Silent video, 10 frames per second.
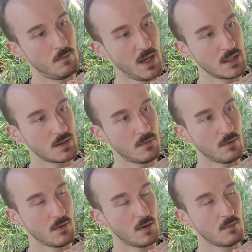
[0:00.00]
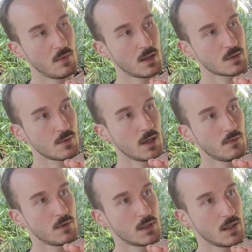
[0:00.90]
Base of the thumb, that's
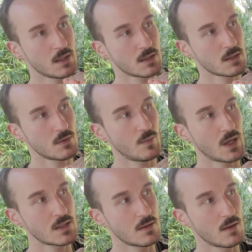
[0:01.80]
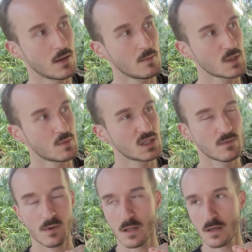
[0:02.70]
relevant, yes. So base of the thumb
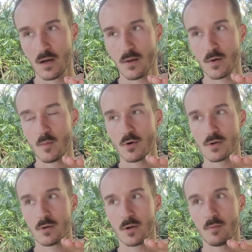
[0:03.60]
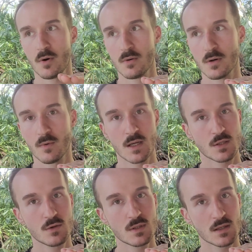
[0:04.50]
specifically, another emotional component, right?
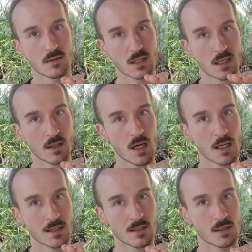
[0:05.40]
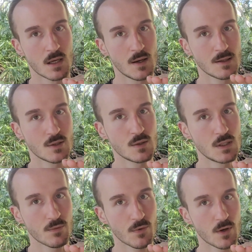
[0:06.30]
Two tilting lines, two
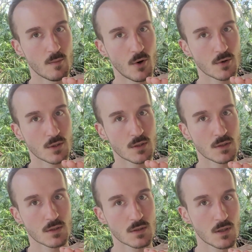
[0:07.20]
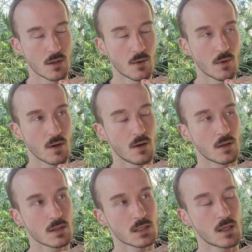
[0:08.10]
different emotions going on
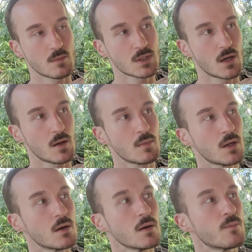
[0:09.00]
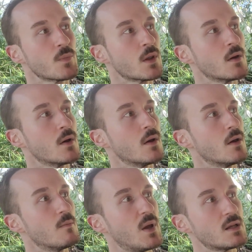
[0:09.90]
at the same time here.
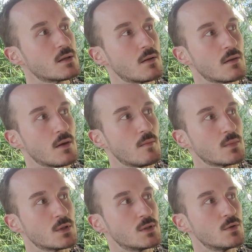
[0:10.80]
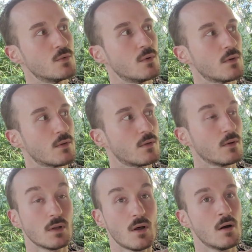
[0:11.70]
Base of the thumb to do with the
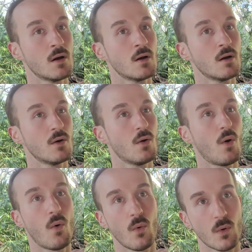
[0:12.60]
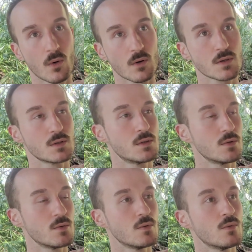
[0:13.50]
lung, or to
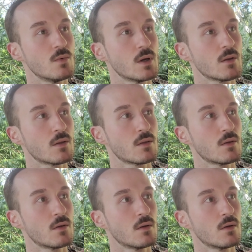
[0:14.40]
do with,